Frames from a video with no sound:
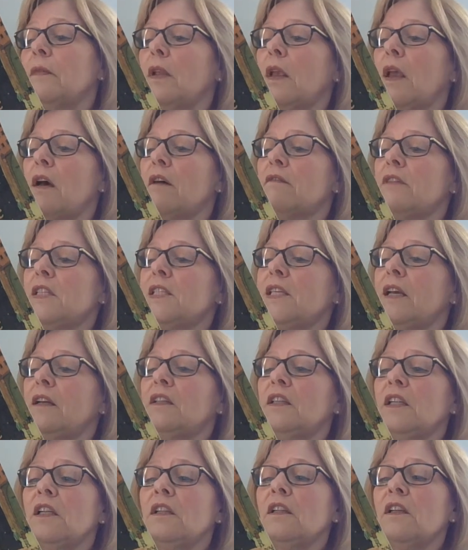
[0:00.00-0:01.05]
Calvin
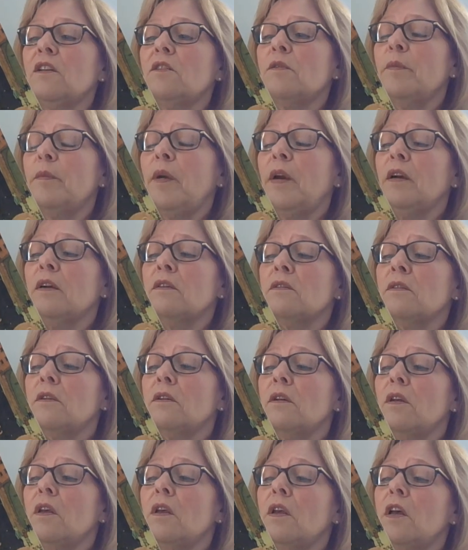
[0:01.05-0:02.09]
sounded a little embarrassed.
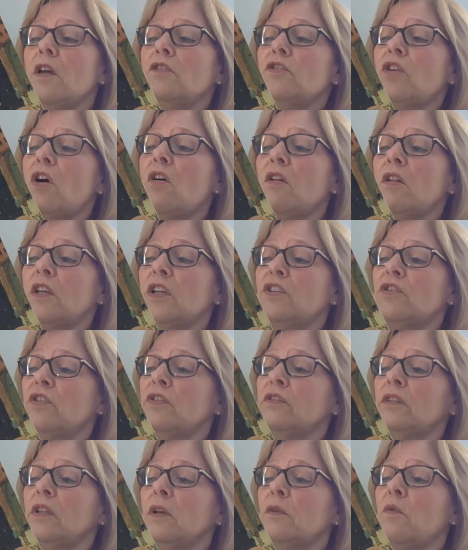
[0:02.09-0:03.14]
Tall he
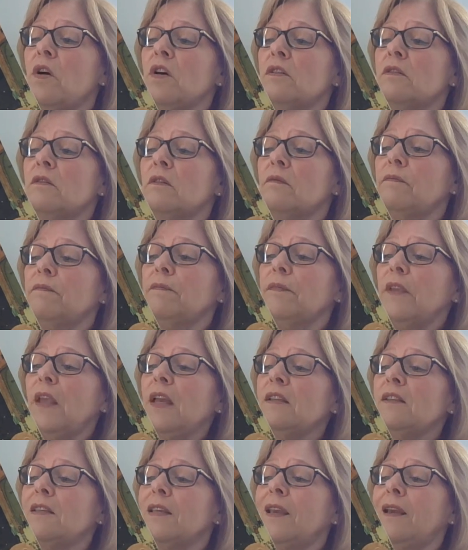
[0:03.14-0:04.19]
certainly was,
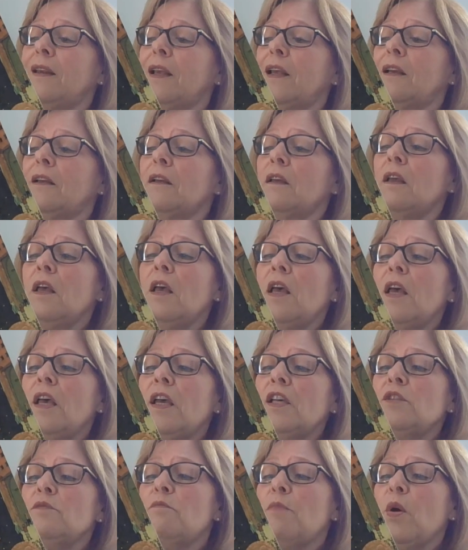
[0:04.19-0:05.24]
and skinny.
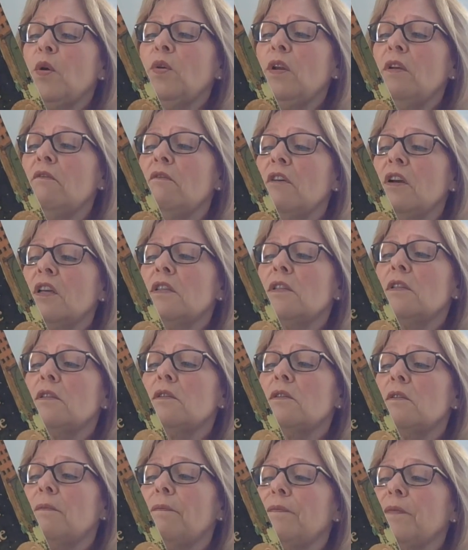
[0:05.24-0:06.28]
His bony
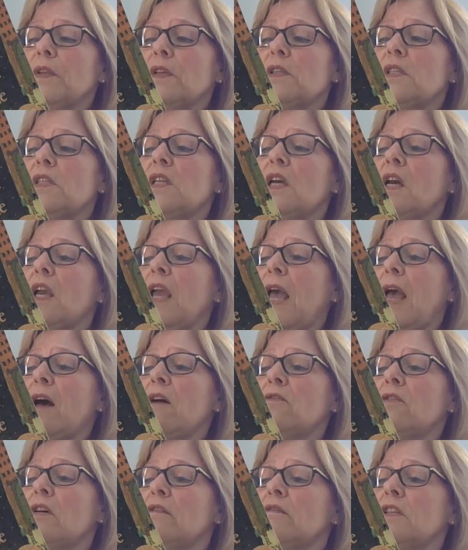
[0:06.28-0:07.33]
wrists stuck
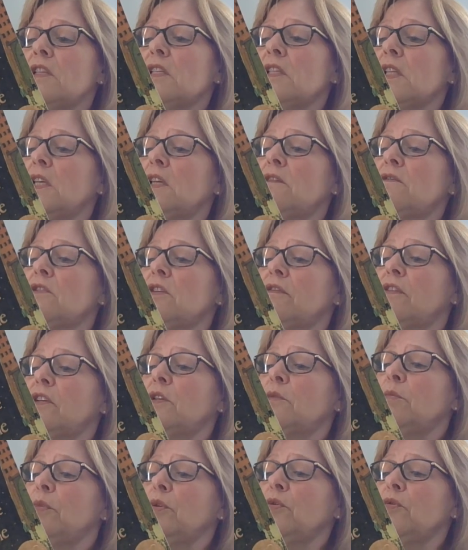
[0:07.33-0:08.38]
out of the sleeves of
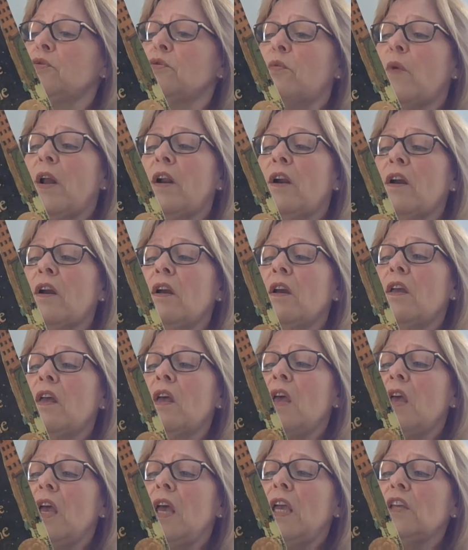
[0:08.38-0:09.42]
his blue sweater.
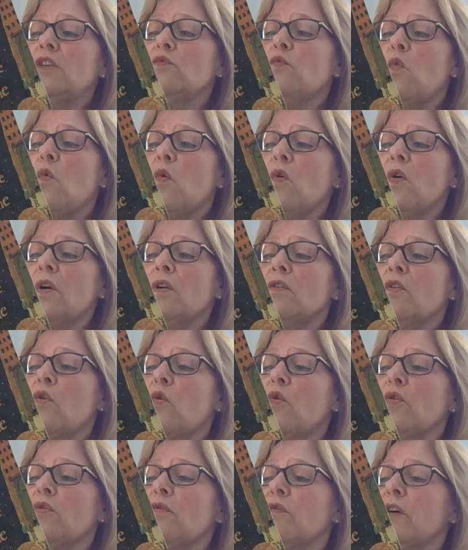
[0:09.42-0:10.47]
His worn
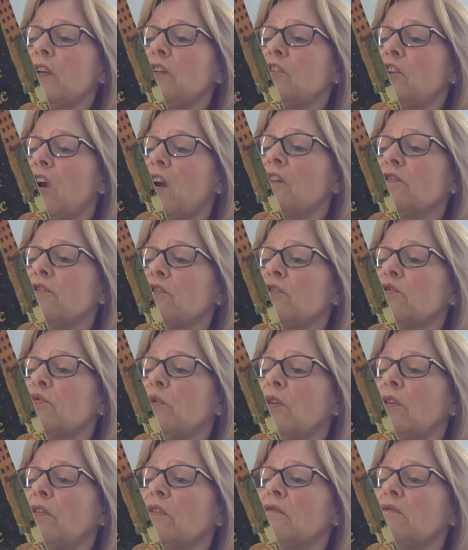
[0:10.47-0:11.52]
corduroy trousers
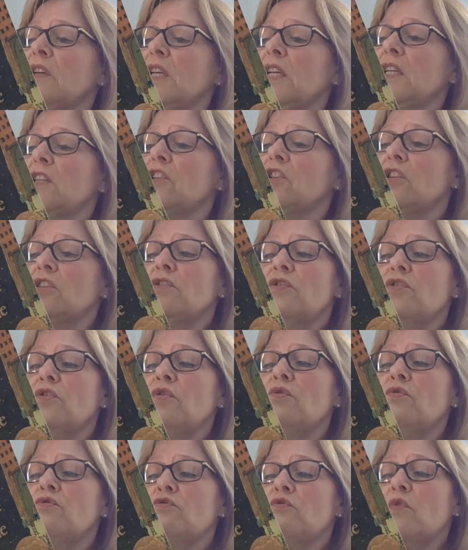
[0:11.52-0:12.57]
were 3 inches
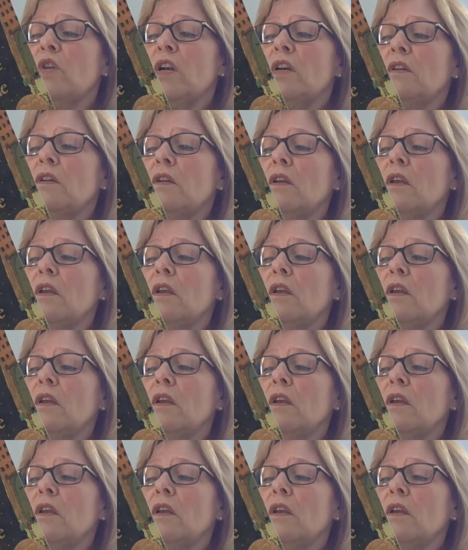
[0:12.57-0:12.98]
too short.